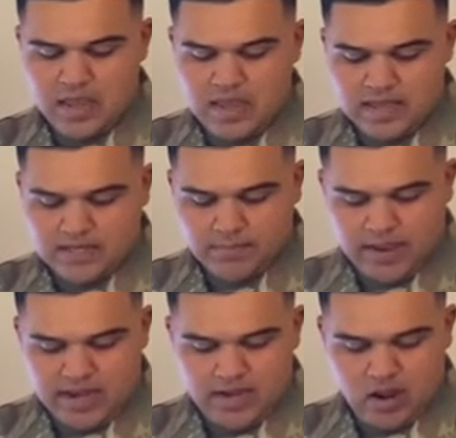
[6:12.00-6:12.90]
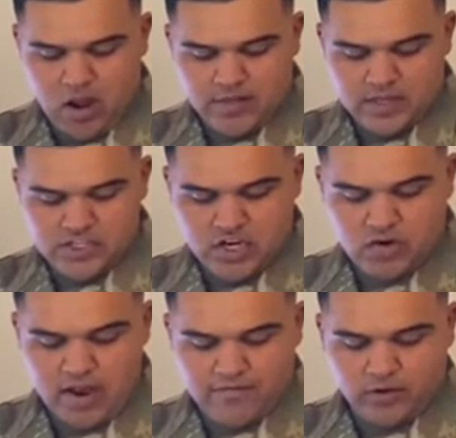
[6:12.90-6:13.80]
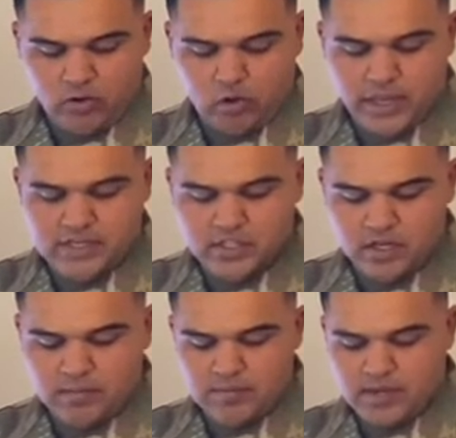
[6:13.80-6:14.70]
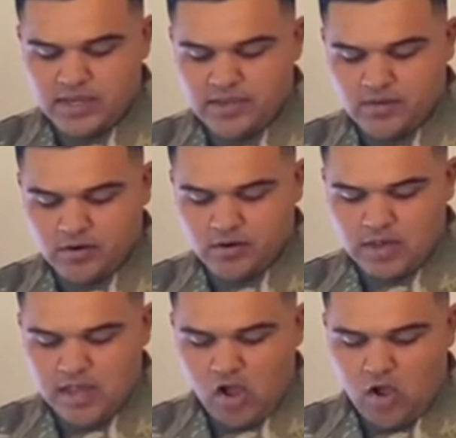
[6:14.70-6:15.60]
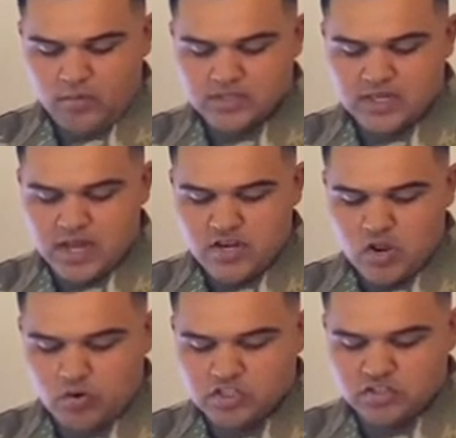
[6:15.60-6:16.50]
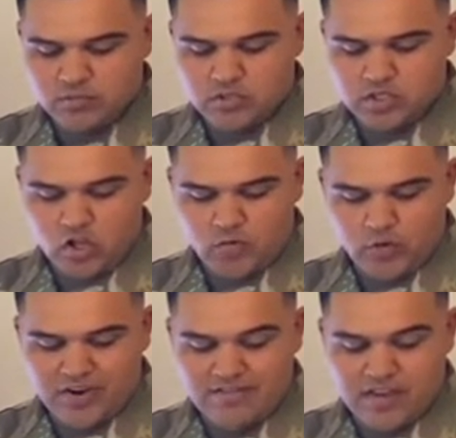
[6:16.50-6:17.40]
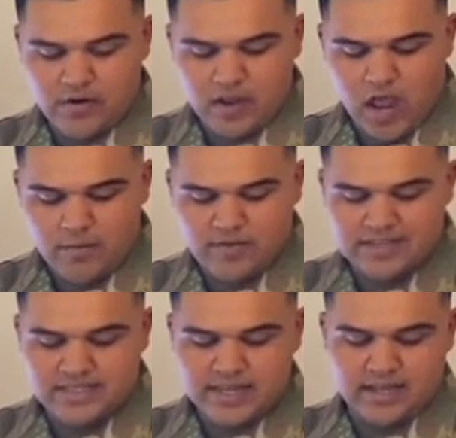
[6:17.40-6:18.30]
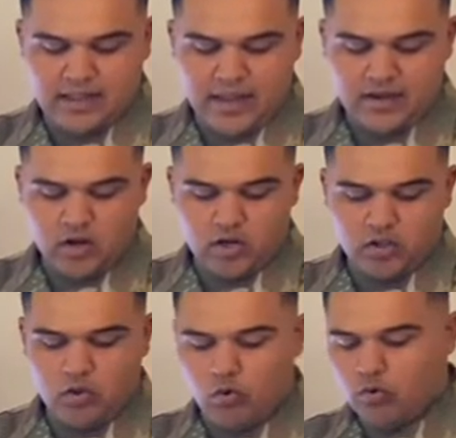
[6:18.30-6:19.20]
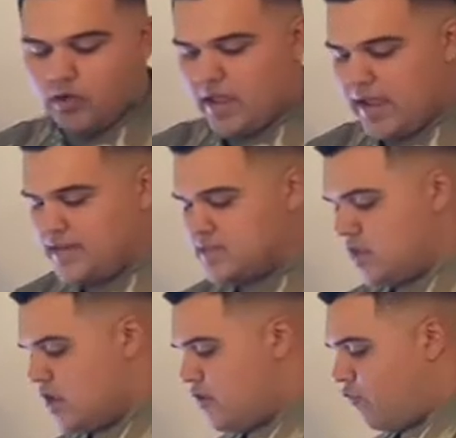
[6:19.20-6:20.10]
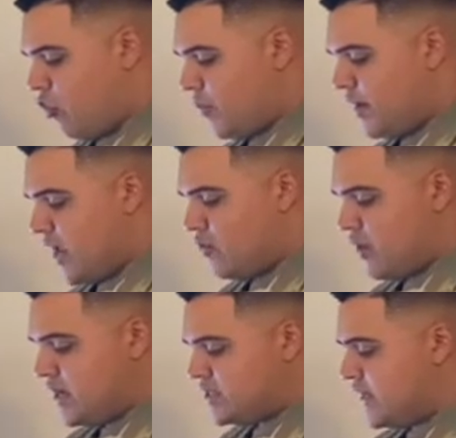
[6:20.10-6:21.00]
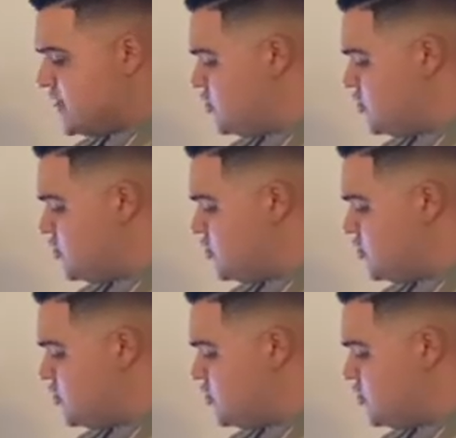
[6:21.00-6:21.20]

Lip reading: depending on the geographical location, there may be either almost unnoticeable slope or a very obvious incline. Contour lines forming a ridge tend to be